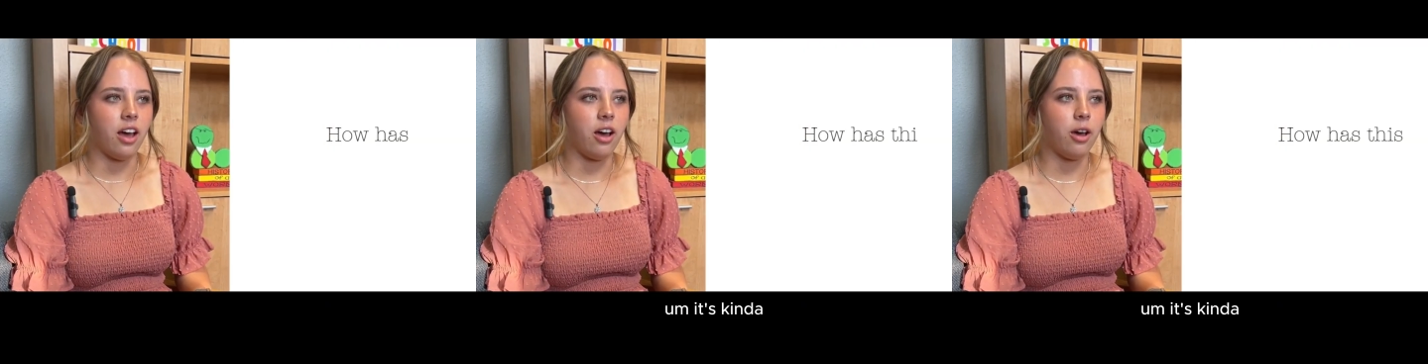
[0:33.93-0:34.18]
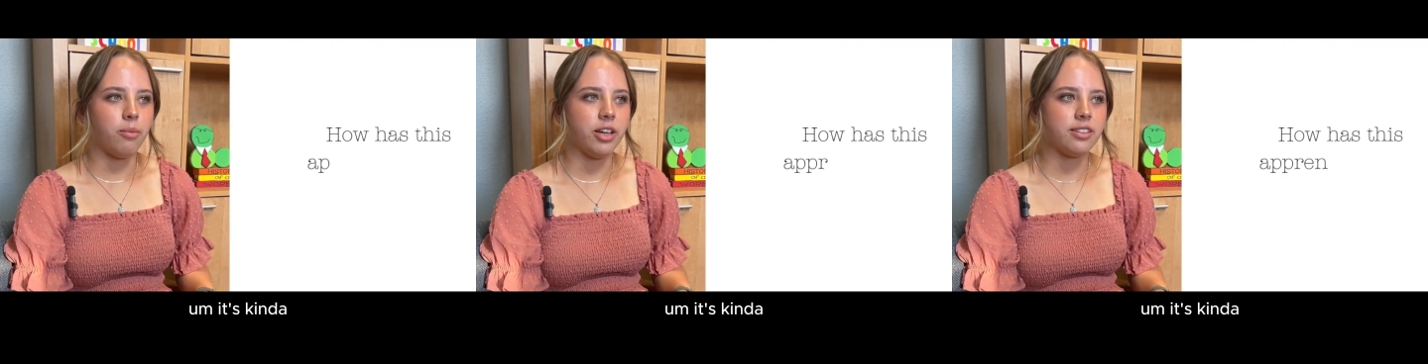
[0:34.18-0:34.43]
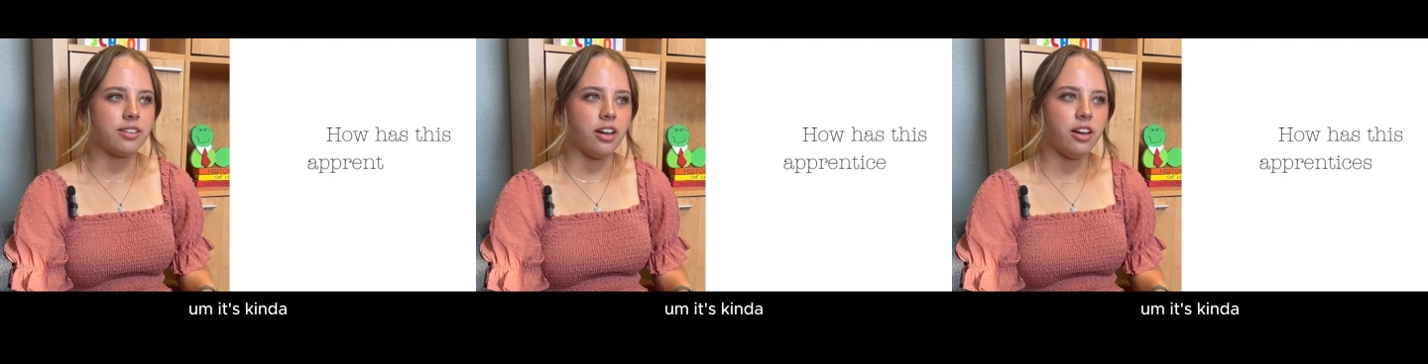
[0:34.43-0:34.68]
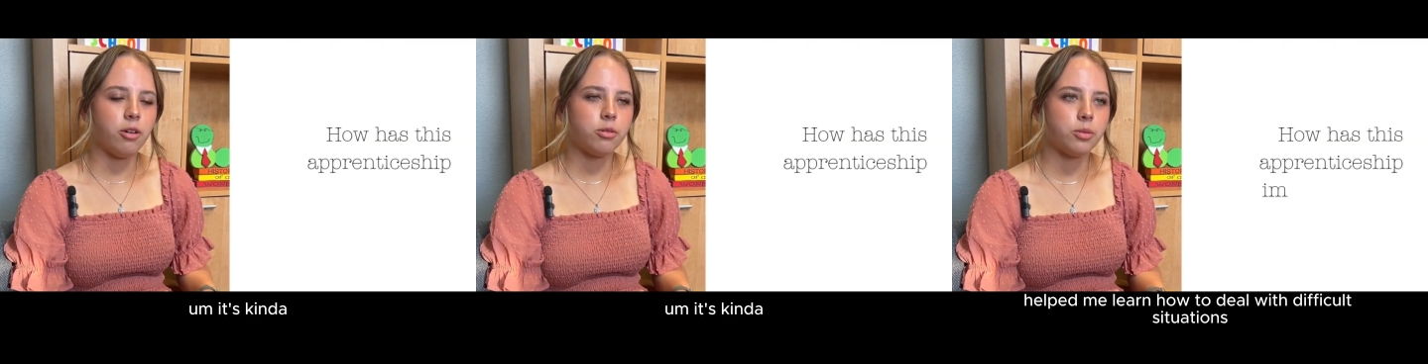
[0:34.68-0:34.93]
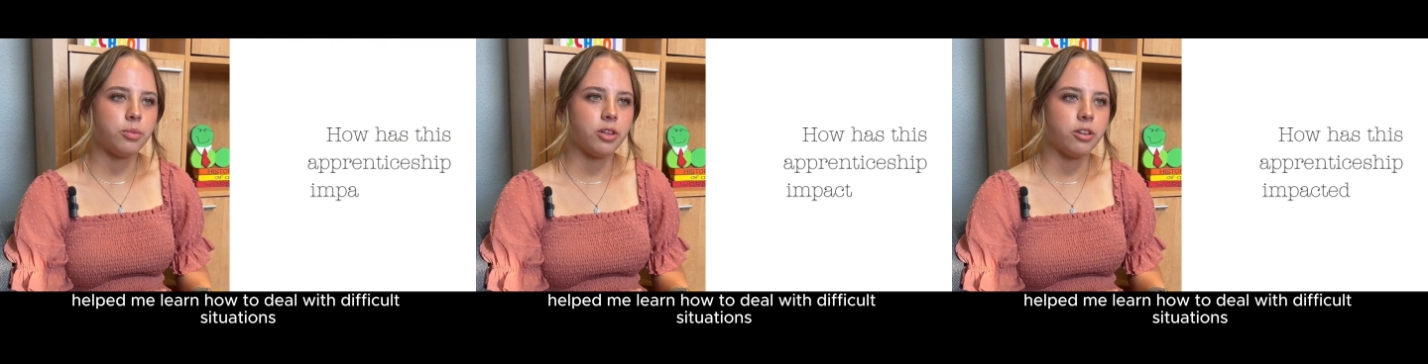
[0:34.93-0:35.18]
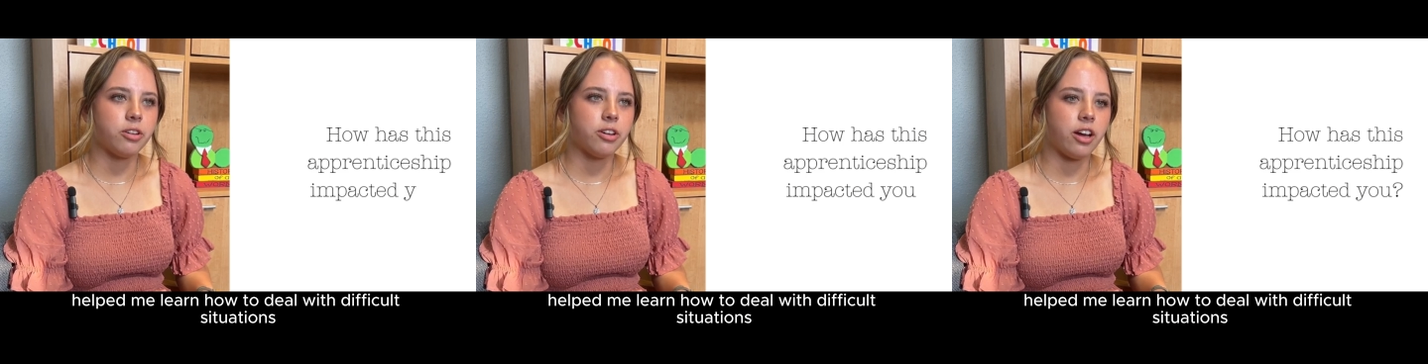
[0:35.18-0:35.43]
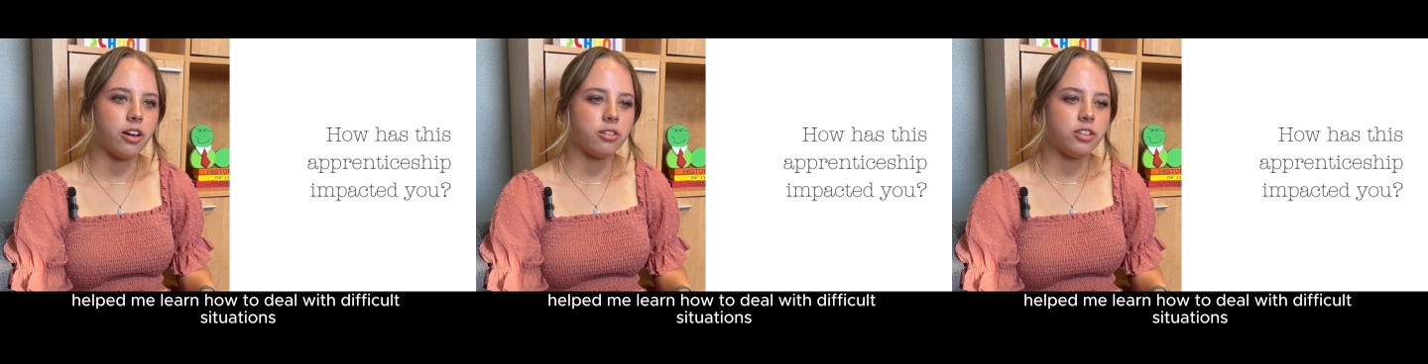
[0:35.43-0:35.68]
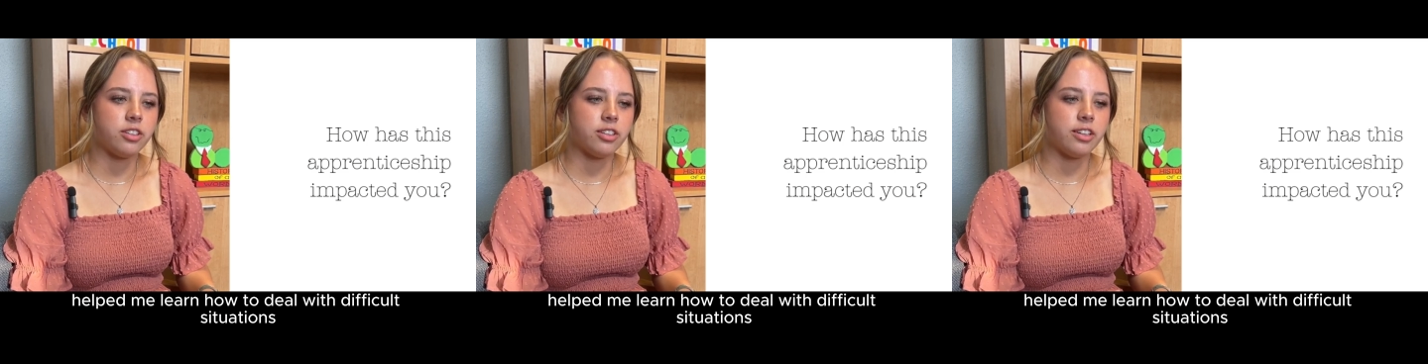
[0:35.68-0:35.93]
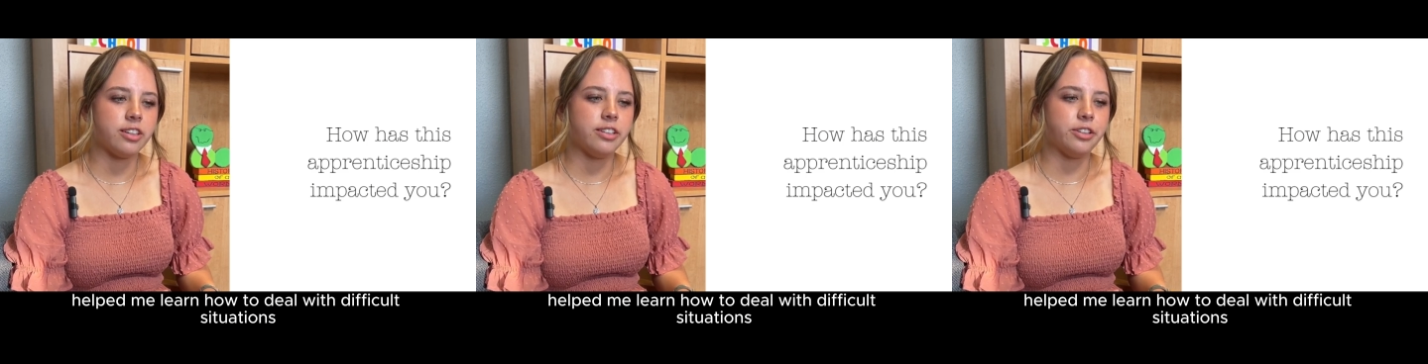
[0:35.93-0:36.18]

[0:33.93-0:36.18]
Um, it's kind of helped me learn how to